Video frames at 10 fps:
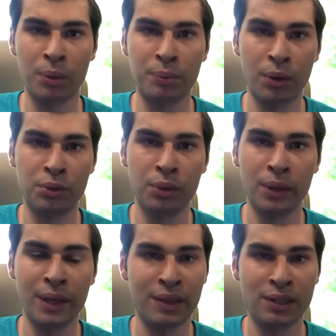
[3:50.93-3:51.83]
with
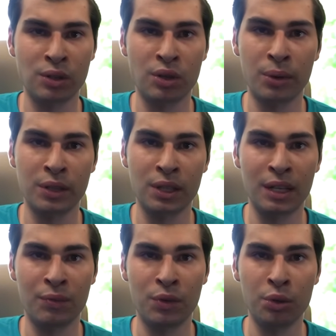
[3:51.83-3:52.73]
ProTool, and this is going to
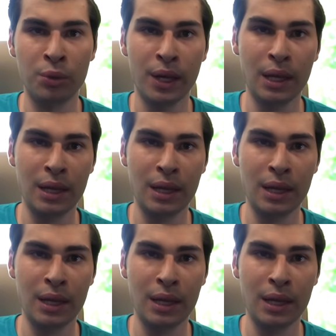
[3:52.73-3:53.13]
give you